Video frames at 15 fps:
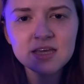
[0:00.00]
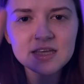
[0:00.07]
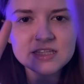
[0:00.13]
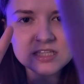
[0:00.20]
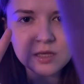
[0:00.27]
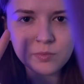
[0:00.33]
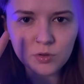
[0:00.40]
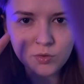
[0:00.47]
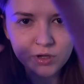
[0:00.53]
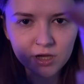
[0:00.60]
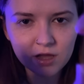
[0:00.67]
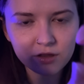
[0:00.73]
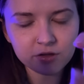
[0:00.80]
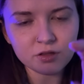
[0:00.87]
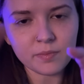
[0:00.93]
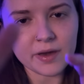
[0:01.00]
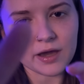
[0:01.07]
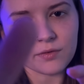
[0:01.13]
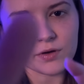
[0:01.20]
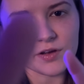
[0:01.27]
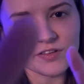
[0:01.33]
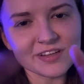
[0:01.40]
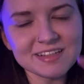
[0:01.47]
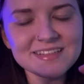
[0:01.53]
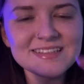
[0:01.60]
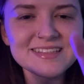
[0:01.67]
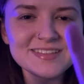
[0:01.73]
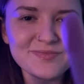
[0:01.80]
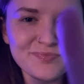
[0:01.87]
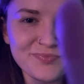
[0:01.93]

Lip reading: Tell me what color the background is.